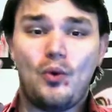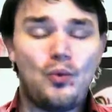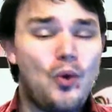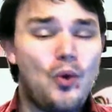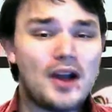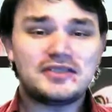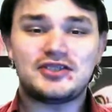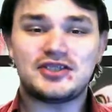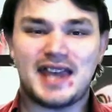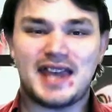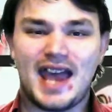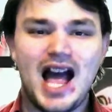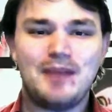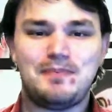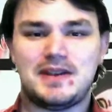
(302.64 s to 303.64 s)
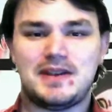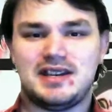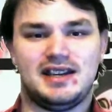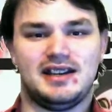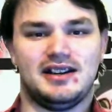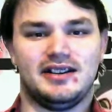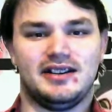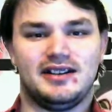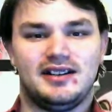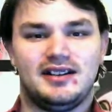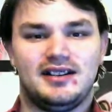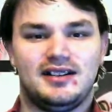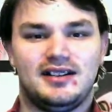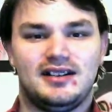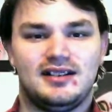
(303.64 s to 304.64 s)
what just happened here?
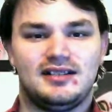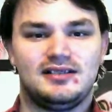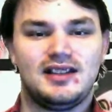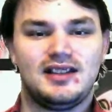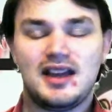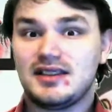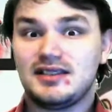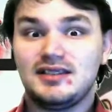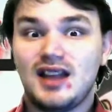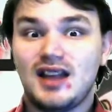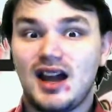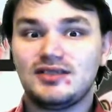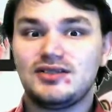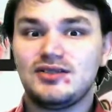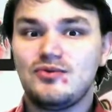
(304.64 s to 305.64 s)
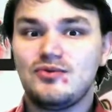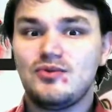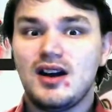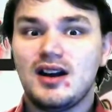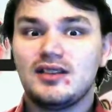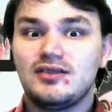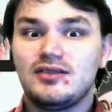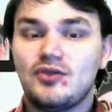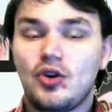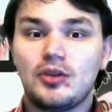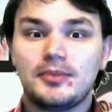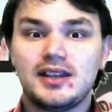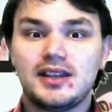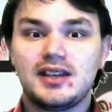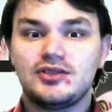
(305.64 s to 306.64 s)
Like, Natsu
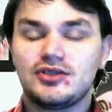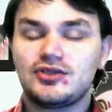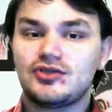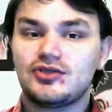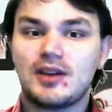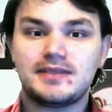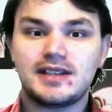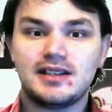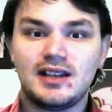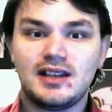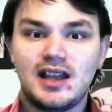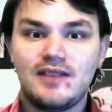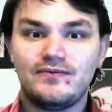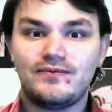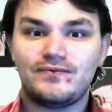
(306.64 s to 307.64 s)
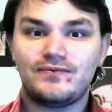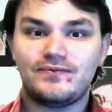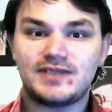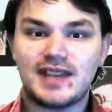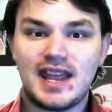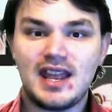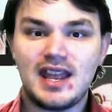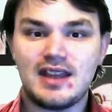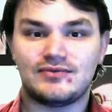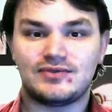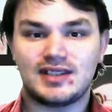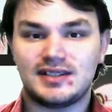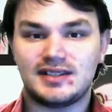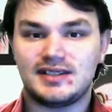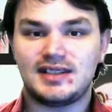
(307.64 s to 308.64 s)
normally just jumps in and
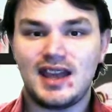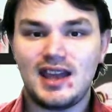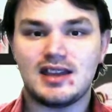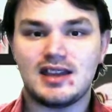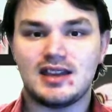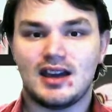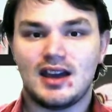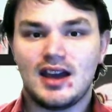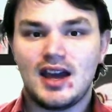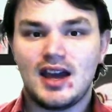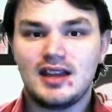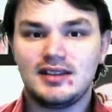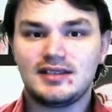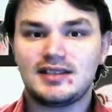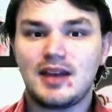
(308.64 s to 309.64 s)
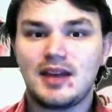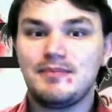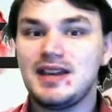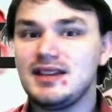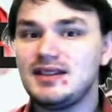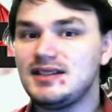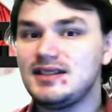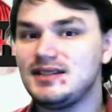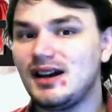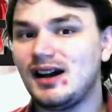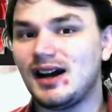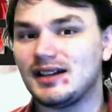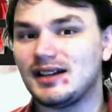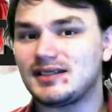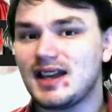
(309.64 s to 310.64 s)
saves the day. And this time he did
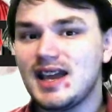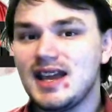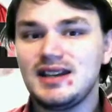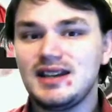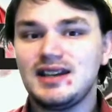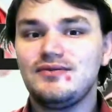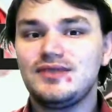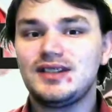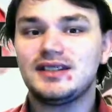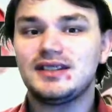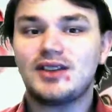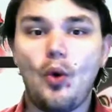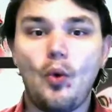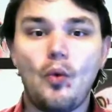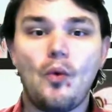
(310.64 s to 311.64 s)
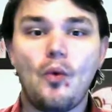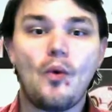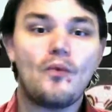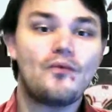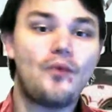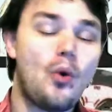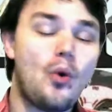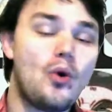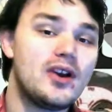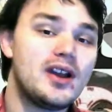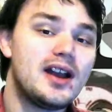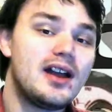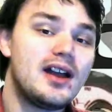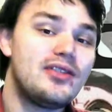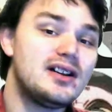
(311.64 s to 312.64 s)
not. He didn't even go for
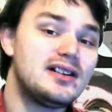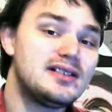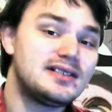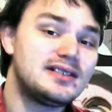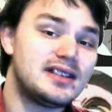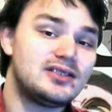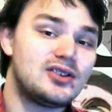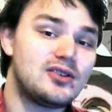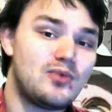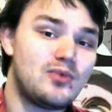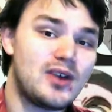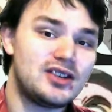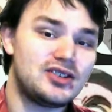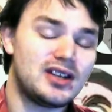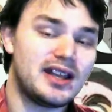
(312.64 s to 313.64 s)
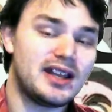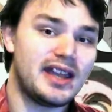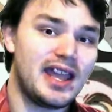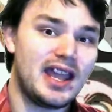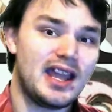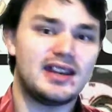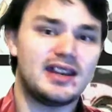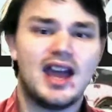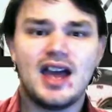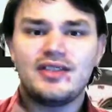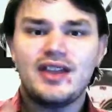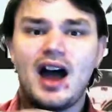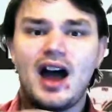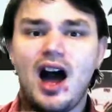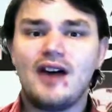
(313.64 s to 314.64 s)
the situation at hand.
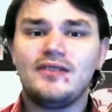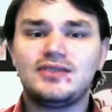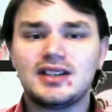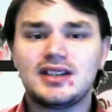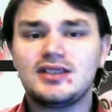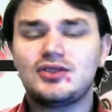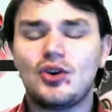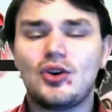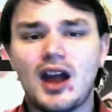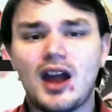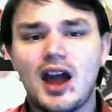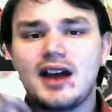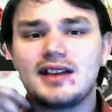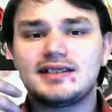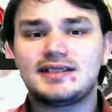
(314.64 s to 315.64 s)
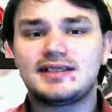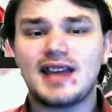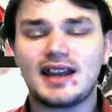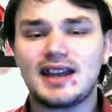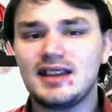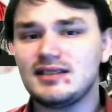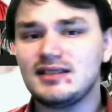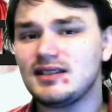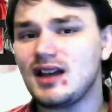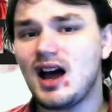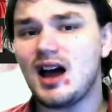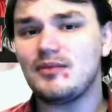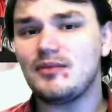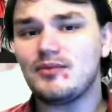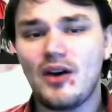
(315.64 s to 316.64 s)
That obviously took
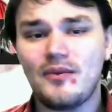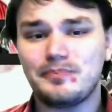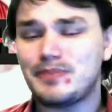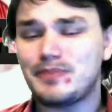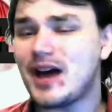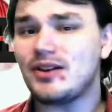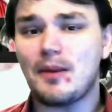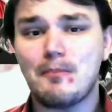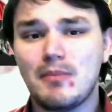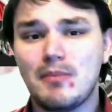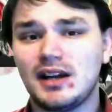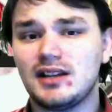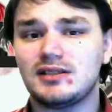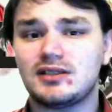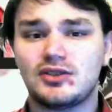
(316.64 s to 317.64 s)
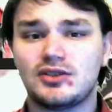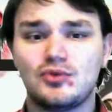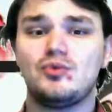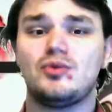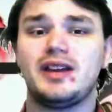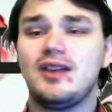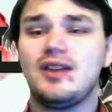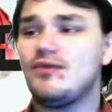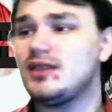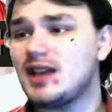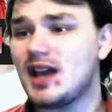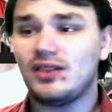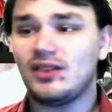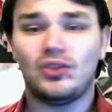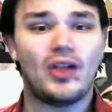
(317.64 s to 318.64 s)
about a minute to even
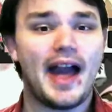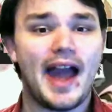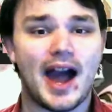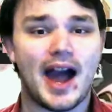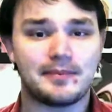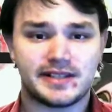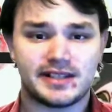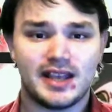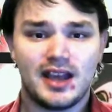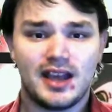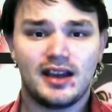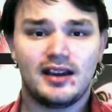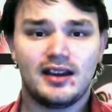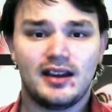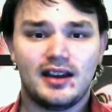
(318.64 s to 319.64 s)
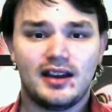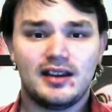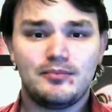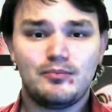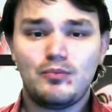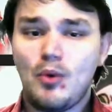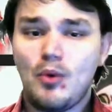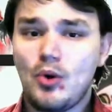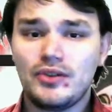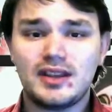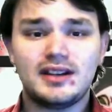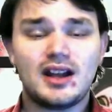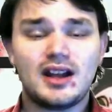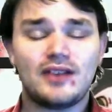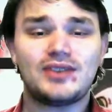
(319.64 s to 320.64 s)
elapse. More than
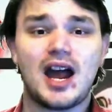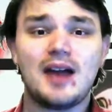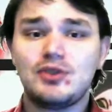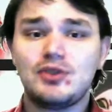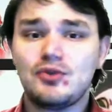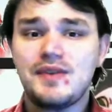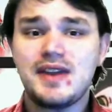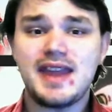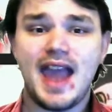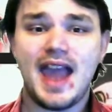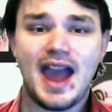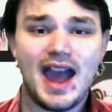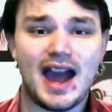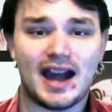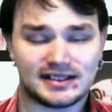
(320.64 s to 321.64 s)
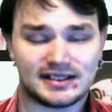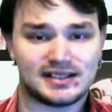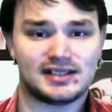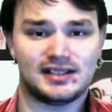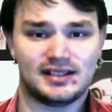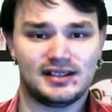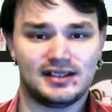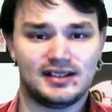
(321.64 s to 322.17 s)
enough time to react.